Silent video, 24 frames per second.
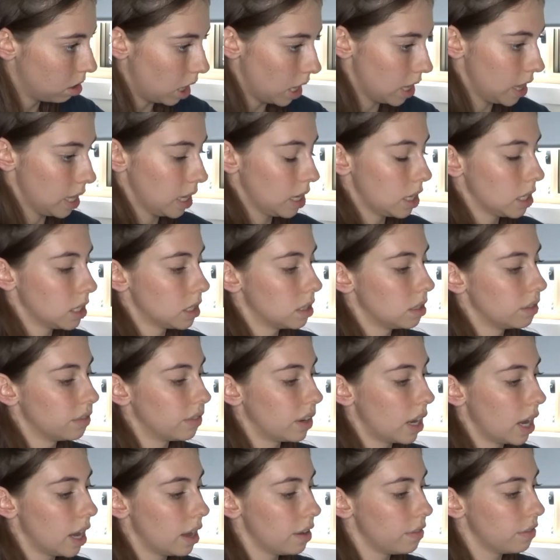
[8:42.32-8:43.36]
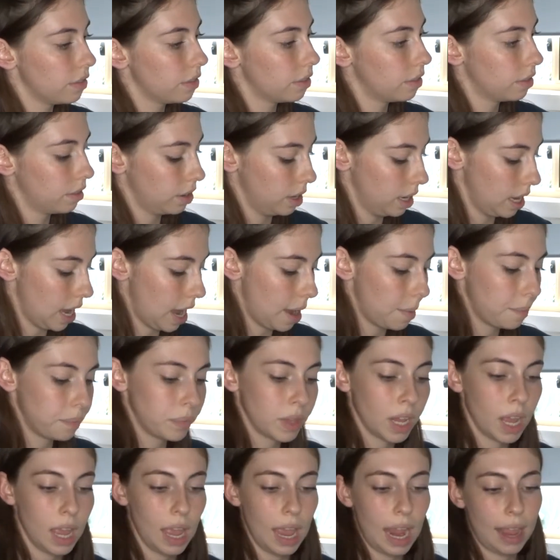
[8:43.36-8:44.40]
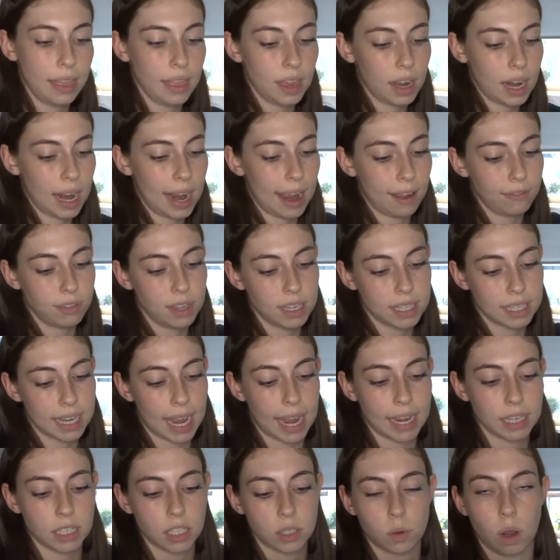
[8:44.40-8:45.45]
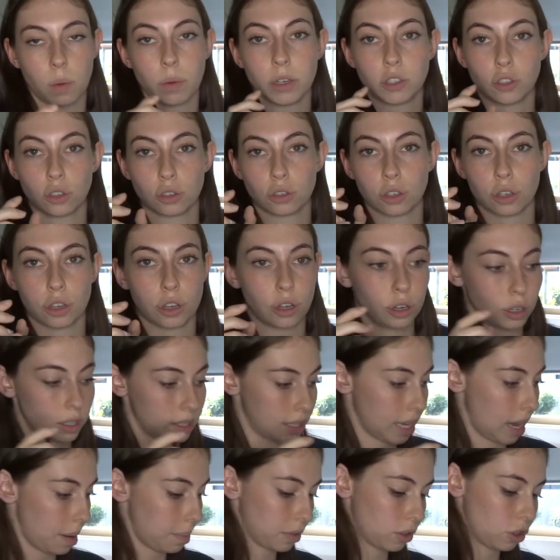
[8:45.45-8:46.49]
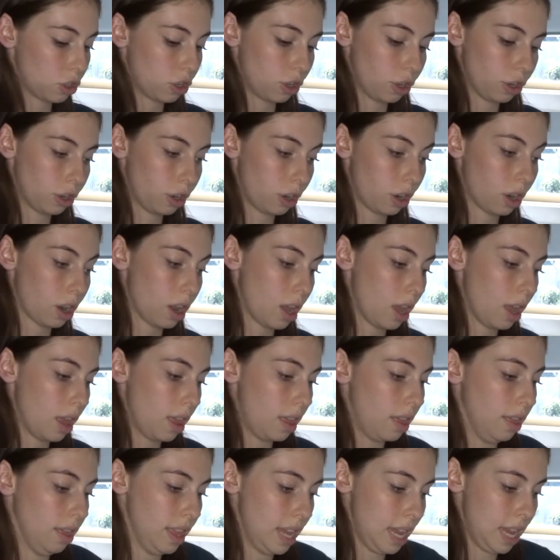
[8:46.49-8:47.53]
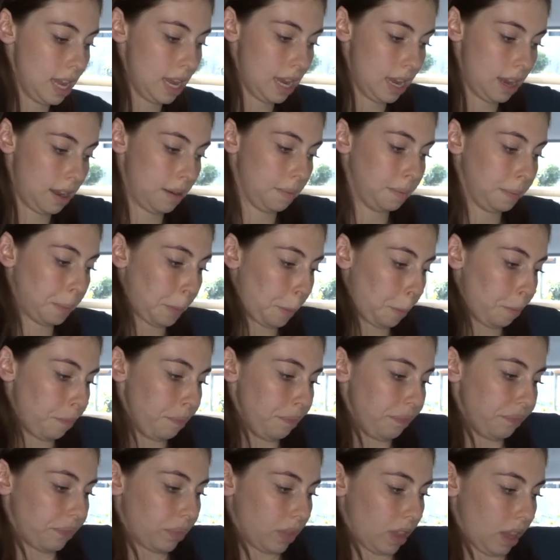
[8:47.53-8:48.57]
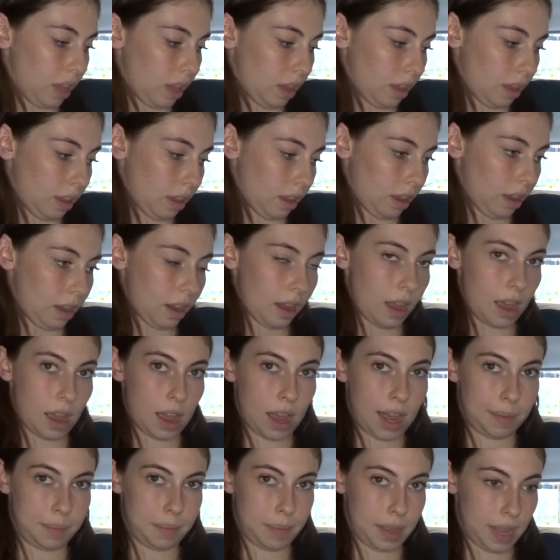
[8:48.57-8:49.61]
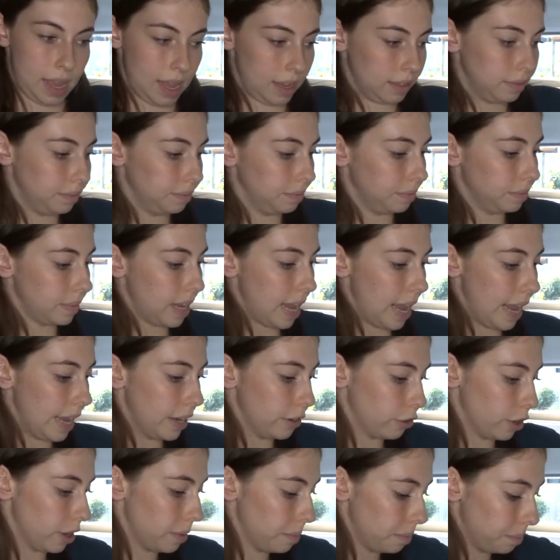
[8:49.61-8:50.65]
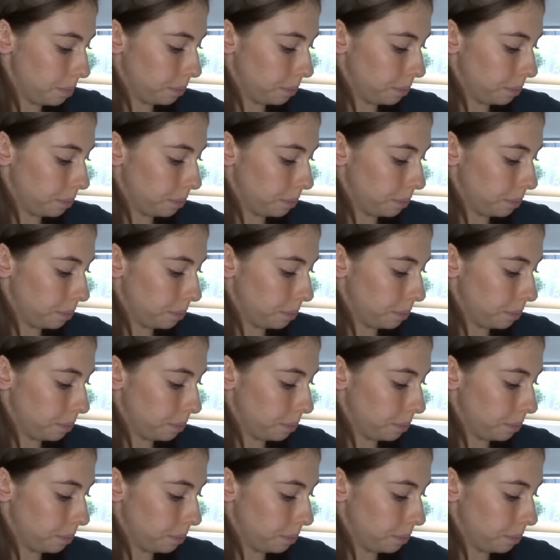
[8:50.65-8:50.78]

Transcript: think it's the 5. Yeah. And then I have this case as well, which also hooks up to the hand grip.